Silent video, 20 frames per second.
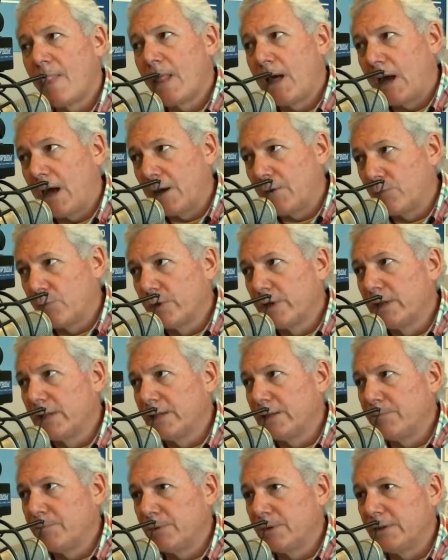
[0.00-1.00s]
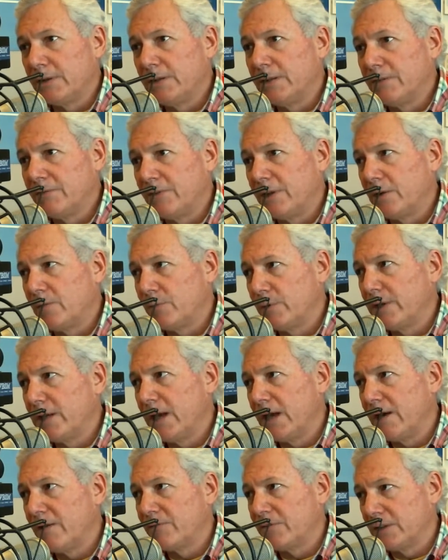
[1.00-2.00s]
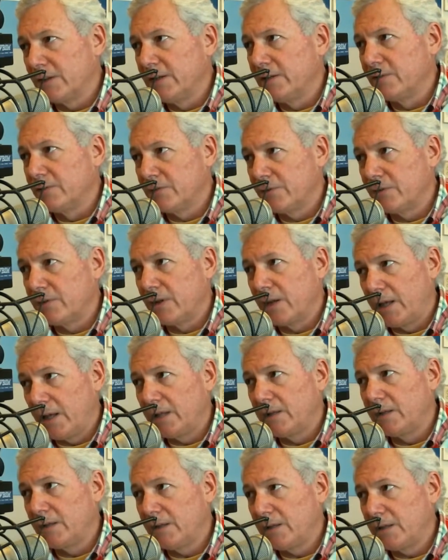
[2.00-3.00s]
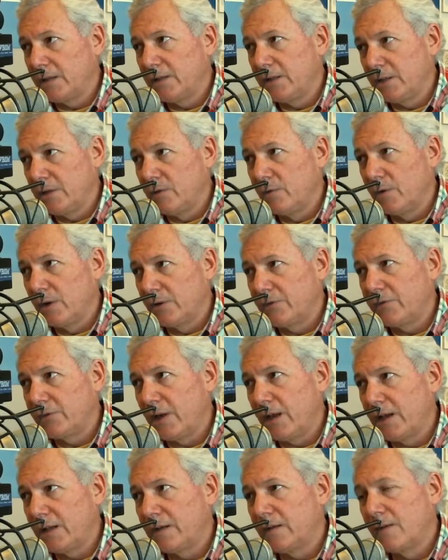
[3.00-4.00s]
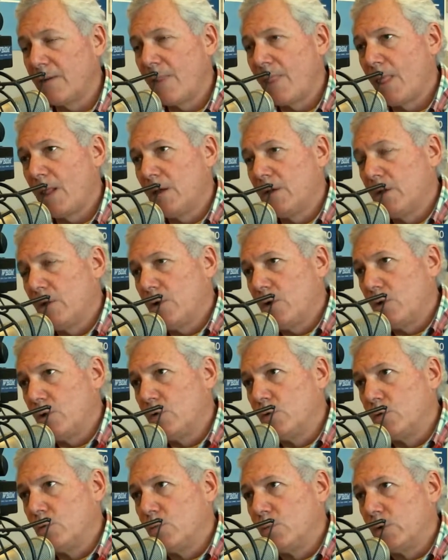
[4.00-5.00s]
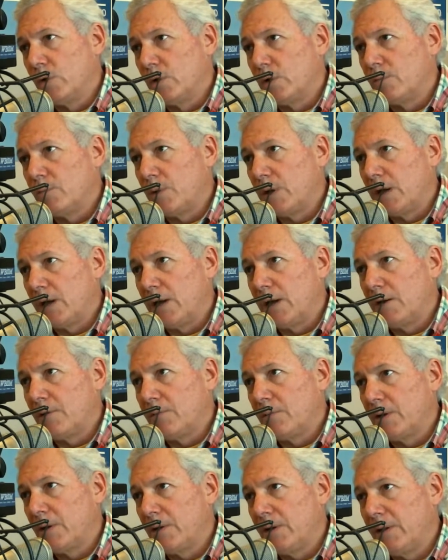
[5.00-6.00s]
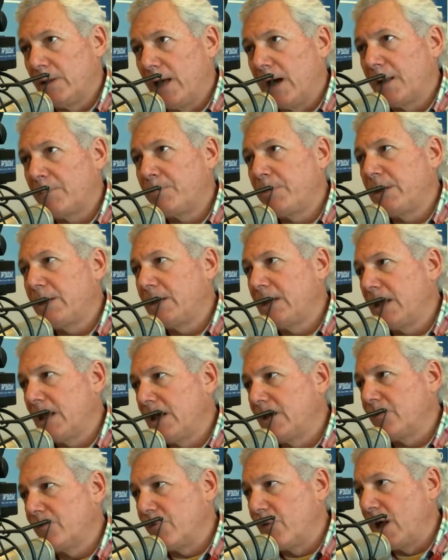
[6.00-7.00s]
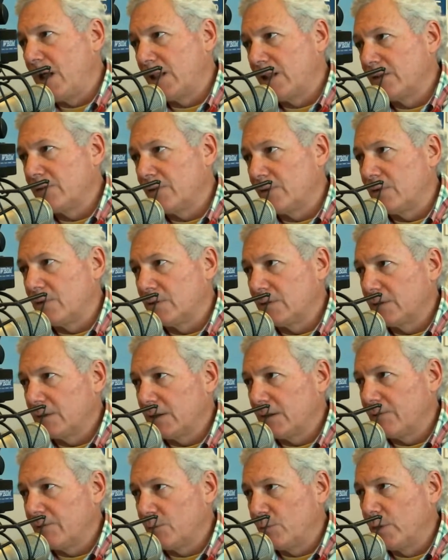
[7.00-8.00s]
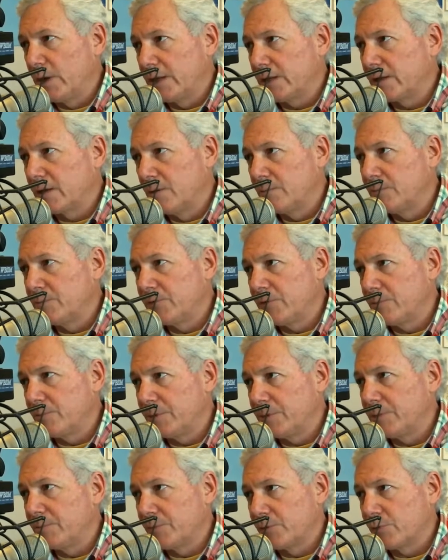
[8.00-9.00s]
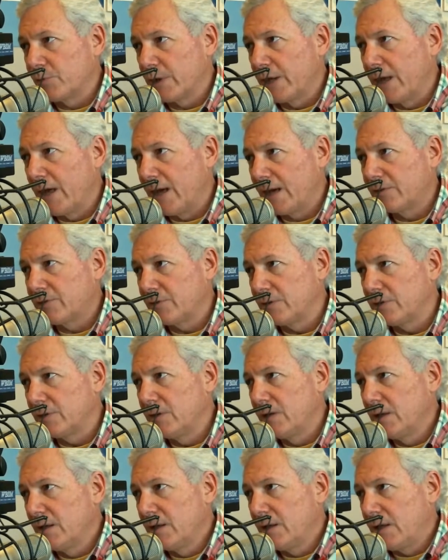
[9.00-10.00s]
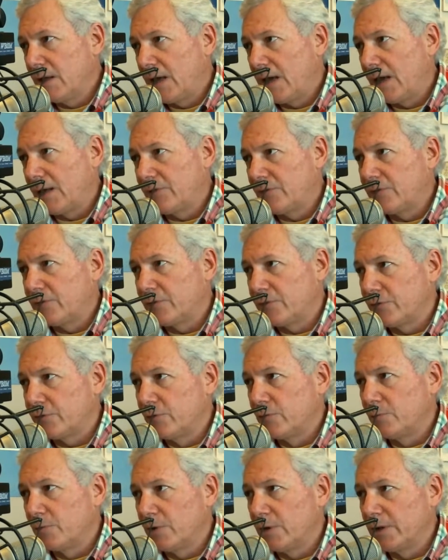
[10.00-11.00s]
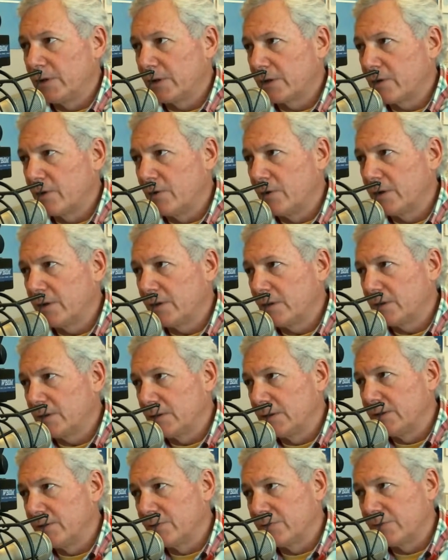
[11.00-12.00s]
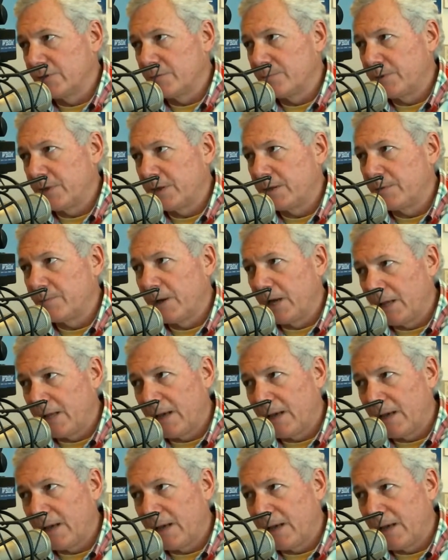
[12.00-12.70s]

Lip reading: I really believe that we have leaders in the U.S. Senate who will not be as volatile when it comes to people's reaction as to Schumer and the current leadership team.